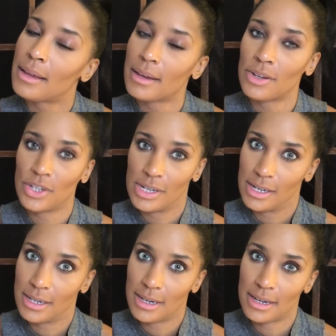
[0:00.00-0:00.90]
like I
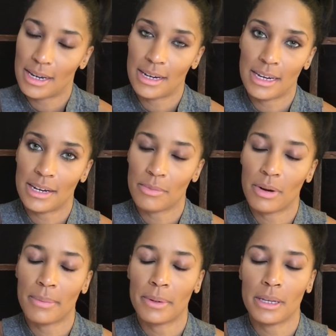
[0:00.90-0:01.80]
should and eating
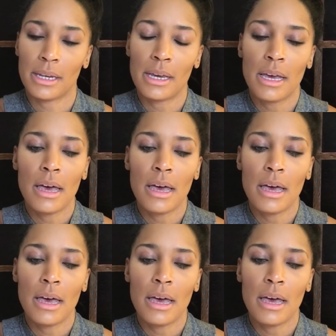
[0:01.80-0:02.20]
properly.